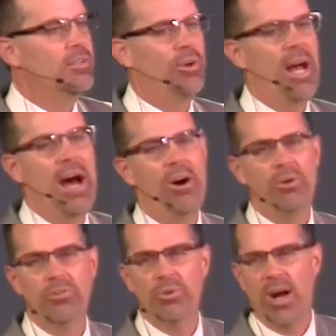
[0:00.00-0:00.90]
So,
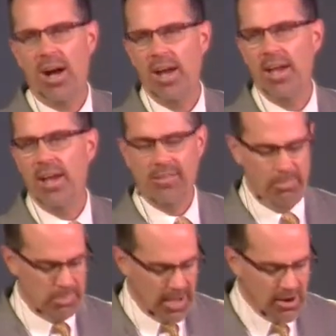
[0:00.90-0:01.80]
how do I,
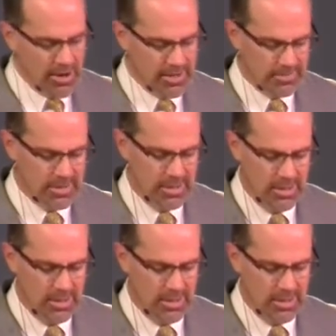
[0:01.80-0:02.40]
as a parent,